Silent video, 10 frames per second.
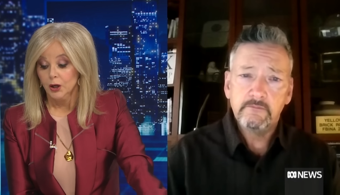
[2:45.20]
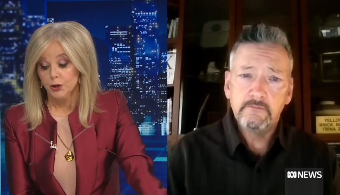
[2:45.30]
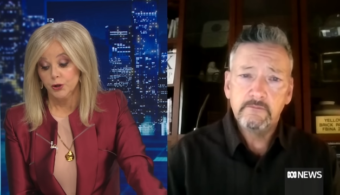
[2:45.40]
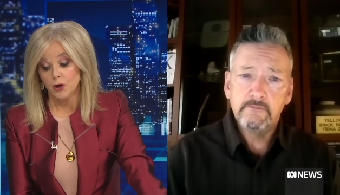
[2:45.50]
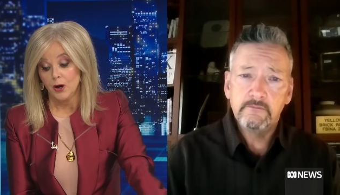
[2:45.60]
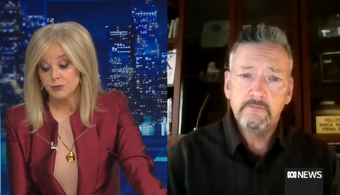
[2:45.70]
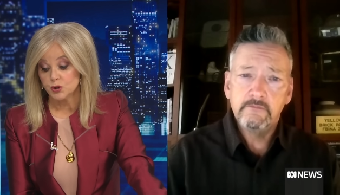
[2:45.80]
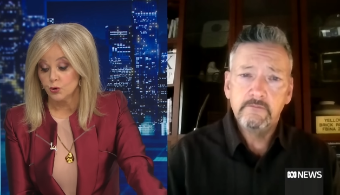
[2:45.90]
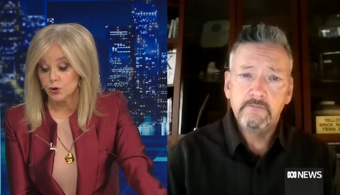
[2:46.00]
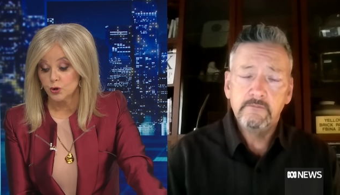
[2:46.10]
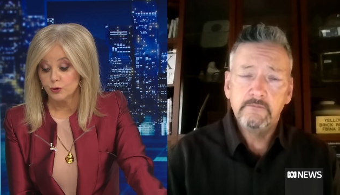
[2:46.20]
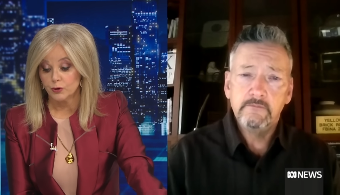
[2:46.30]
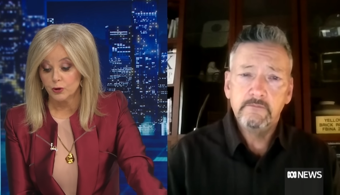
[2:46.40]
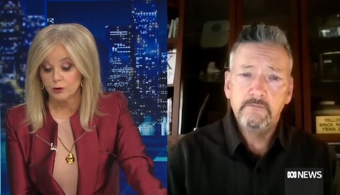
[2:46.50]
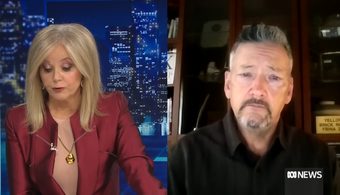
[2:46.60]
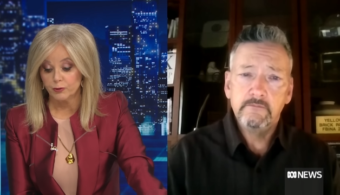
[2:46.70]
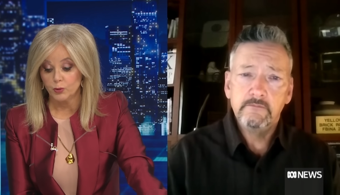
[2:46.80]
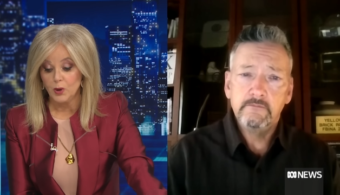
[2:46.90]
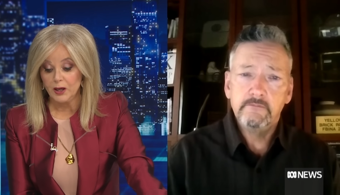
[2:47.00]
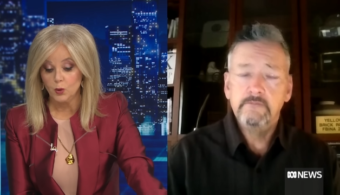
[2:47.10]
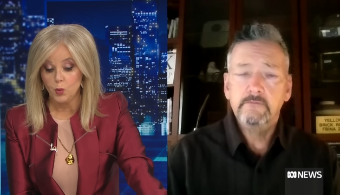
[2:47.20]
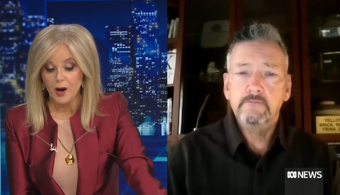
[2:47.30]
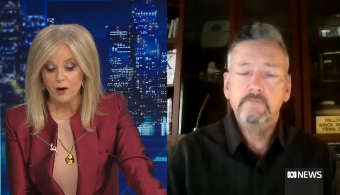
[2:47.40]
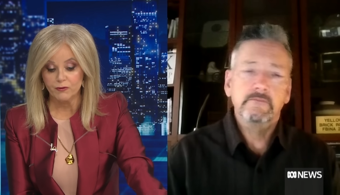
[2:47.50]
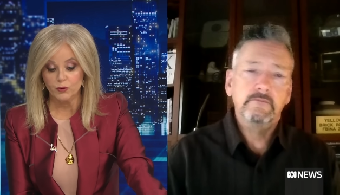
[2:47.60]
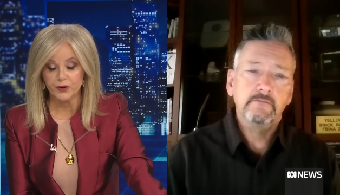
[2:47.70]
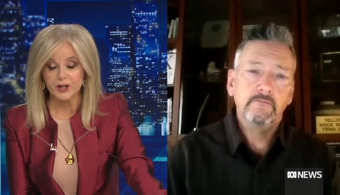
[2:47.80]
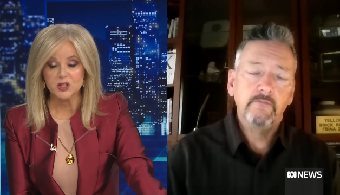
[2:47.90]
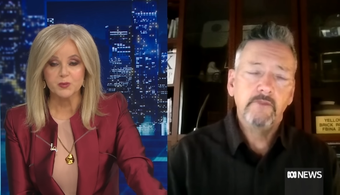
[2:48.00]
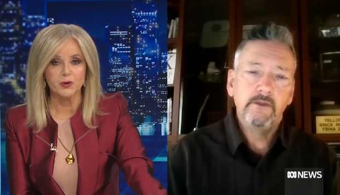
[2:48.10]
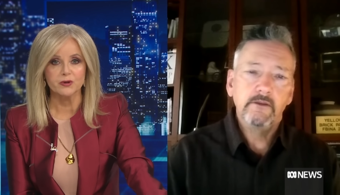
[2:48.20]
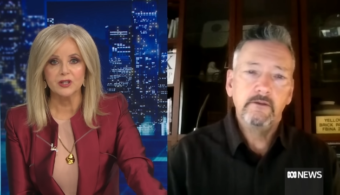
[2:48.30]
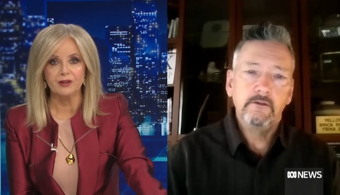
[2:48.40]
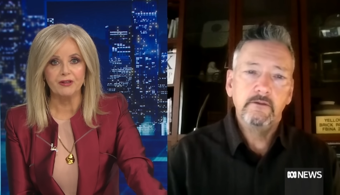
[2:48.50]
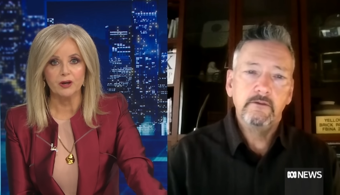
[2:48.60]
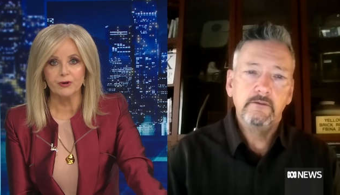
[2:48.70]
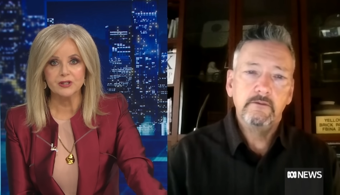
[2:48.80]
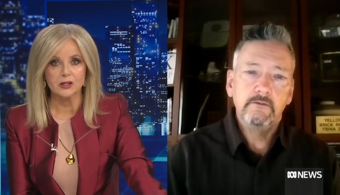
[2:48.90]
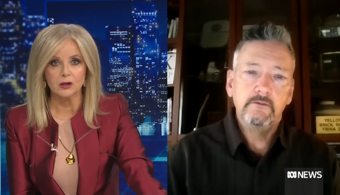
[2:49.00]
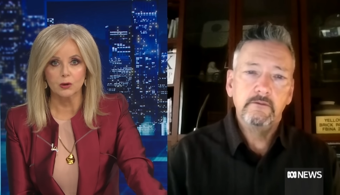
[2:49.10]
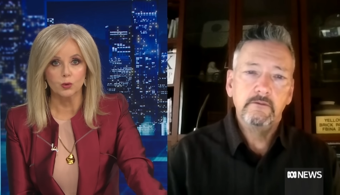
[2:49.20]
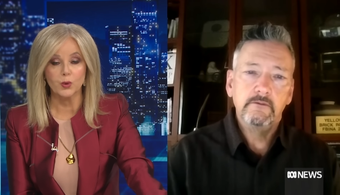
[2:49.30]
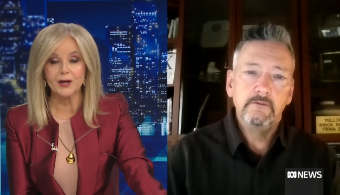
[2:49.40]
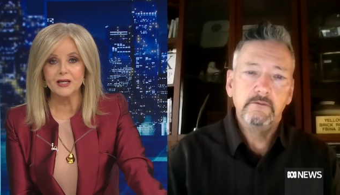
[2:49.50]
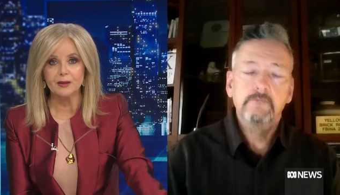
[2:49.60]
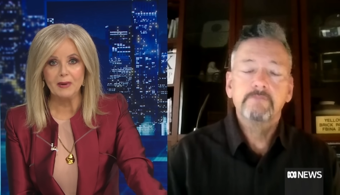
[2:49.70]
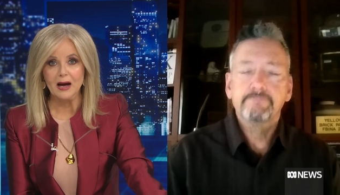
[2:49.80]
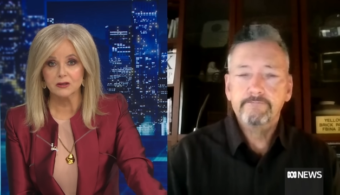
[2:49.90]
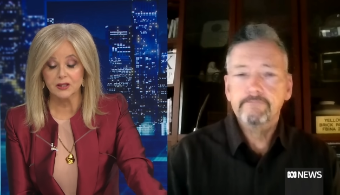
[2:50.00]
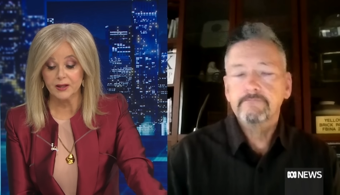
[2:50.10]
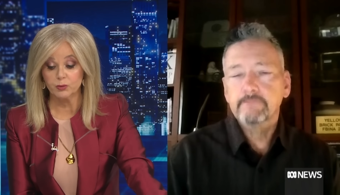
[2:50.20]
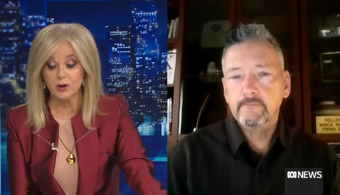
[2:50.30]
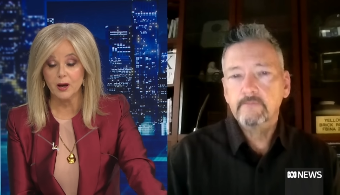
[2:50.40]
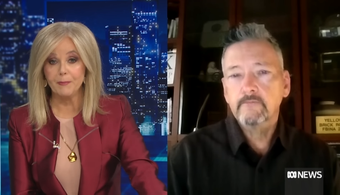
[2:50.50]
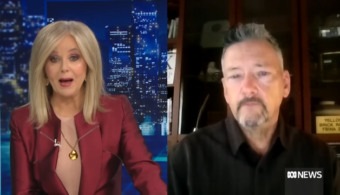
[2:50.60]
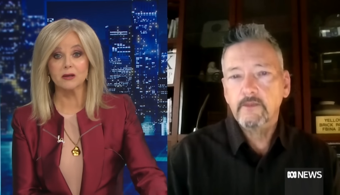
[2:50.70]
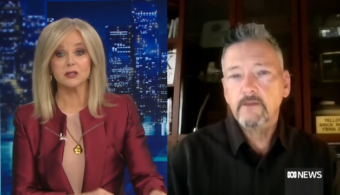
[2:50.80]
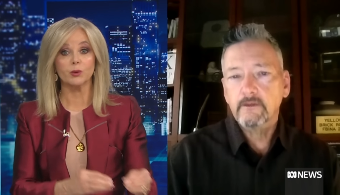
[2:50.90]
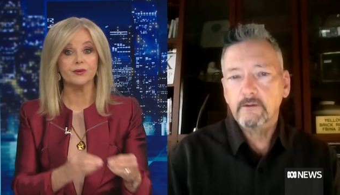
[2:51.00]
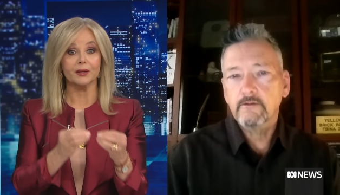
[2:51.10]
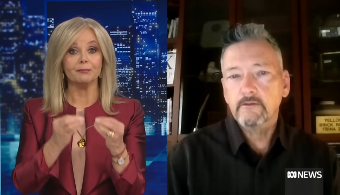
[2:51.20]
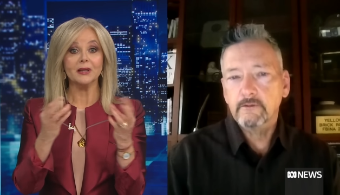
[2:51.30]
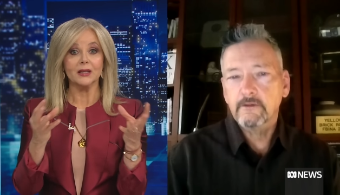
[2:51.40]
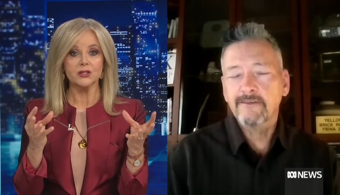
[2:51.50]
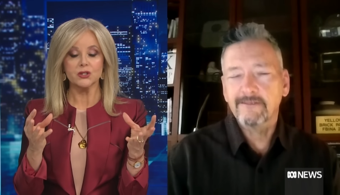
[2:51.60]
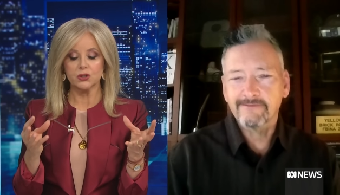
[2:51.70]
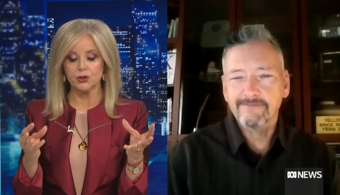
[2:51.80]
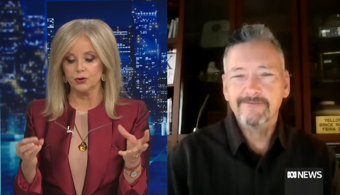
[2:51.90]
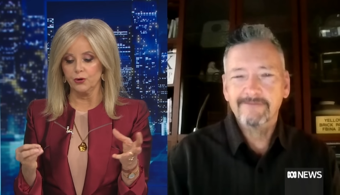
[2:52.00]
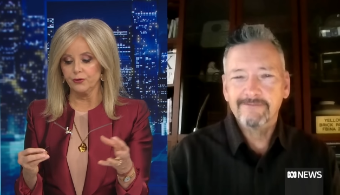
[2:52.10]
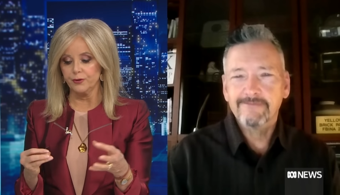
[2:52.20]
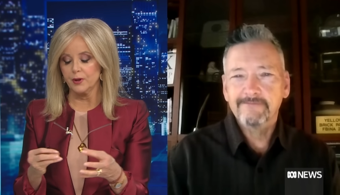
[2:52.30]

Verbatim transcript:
Speaker 1: You know, I'm sure you, you're well aware of all the conspiracy theories that are already abounding. They were abounding within minutes, you know.